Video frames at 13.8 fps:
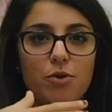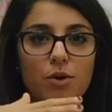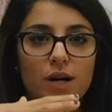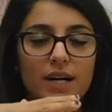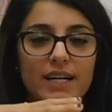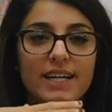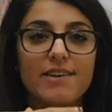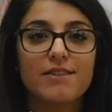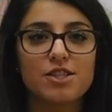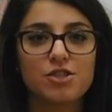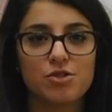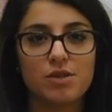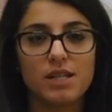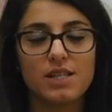for
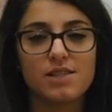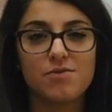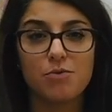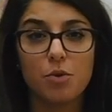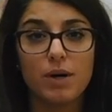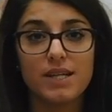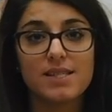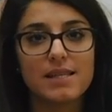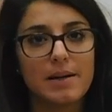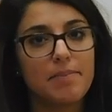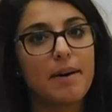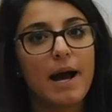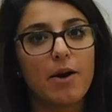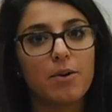giving students voice
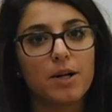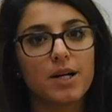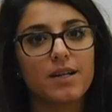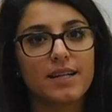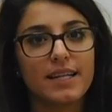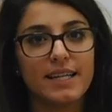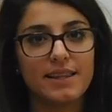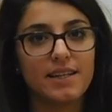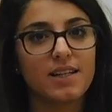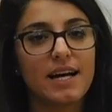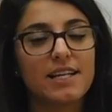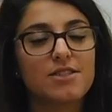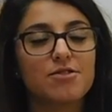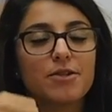and power in
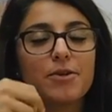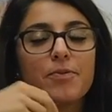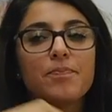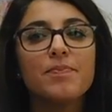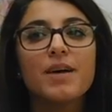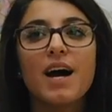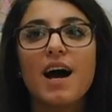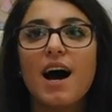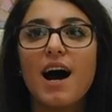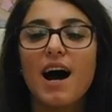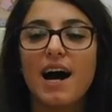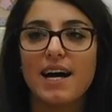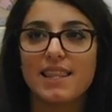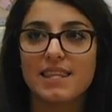the classroom.
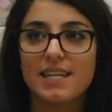I